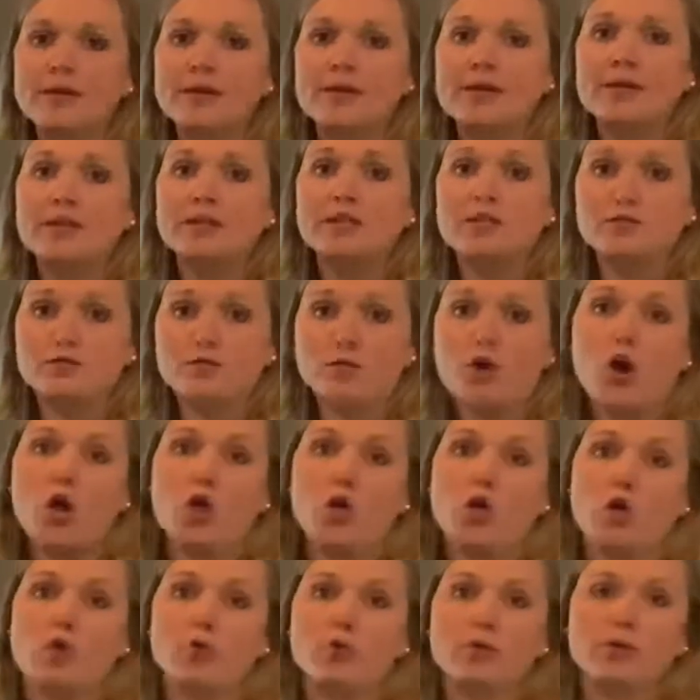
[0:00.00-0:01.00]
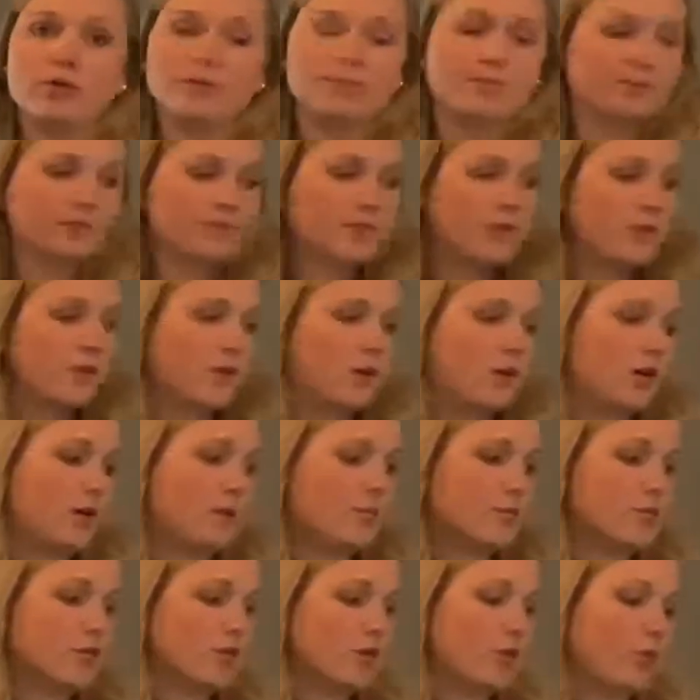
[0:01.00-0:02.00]
is followed.
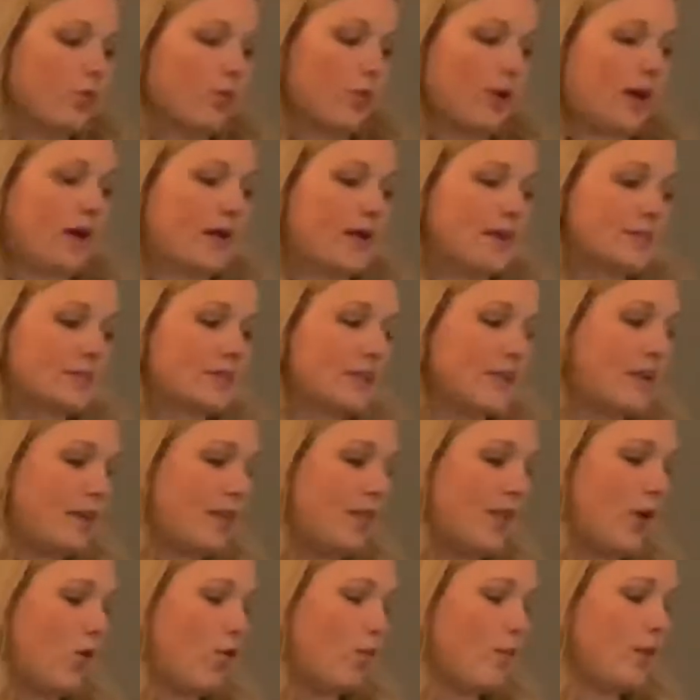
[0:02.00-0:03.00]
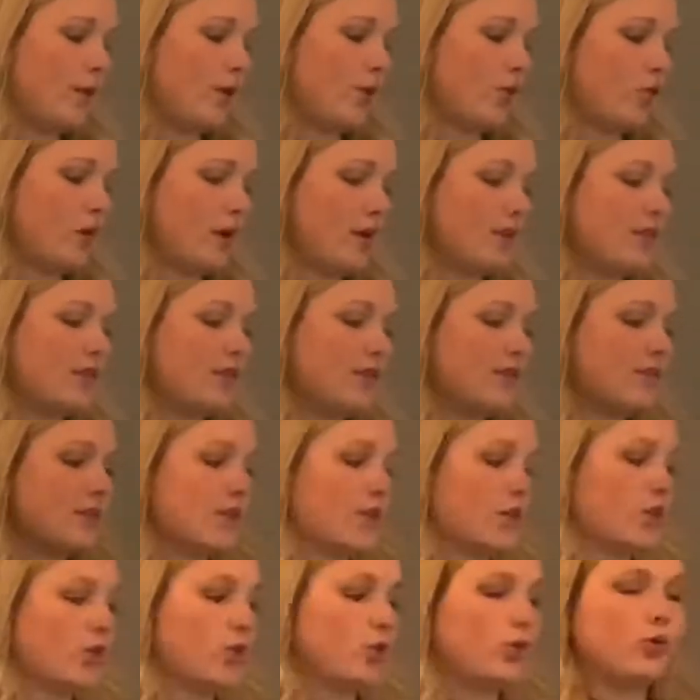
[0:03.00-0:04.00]
So like I said, that would be a great thing to
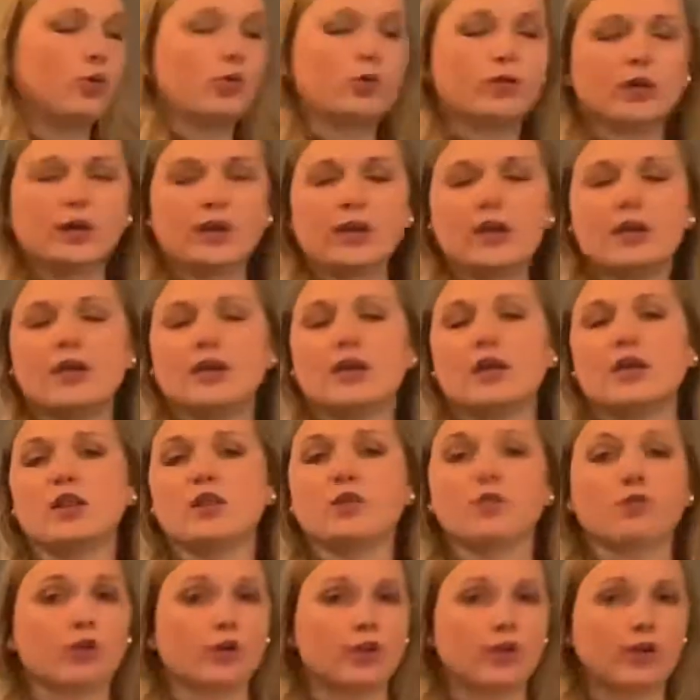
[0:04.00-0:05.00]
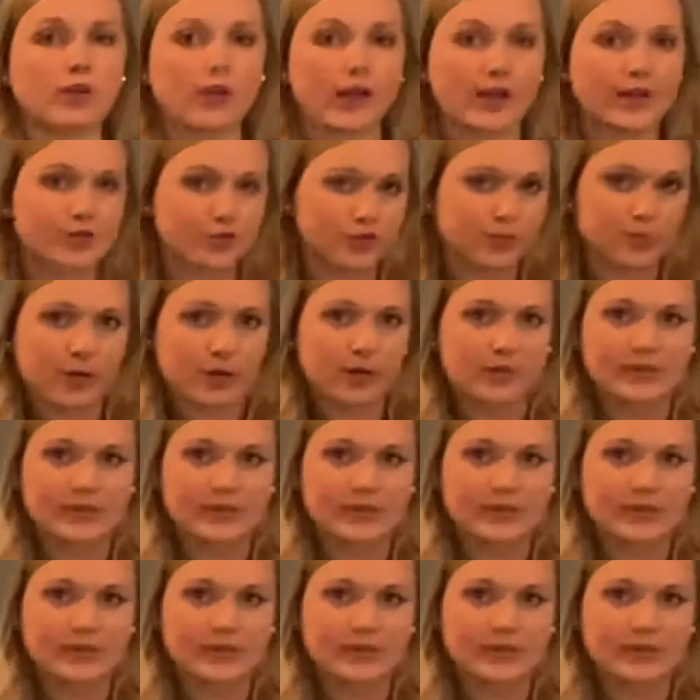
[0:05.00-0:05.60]
include in the front of the classroom on a